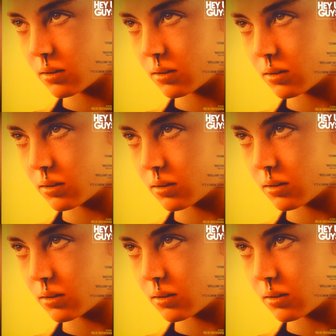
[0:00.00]

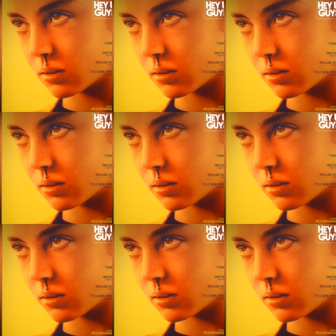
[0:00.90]

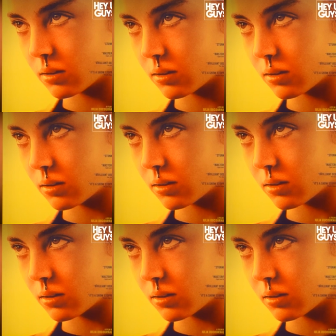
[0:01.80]

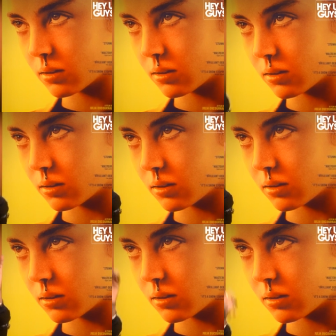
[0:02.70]

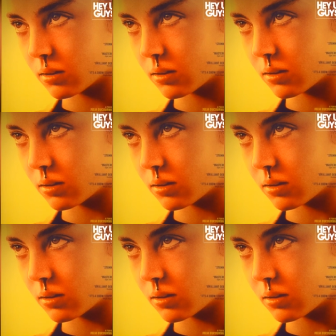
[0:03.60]
The person shown says nothing.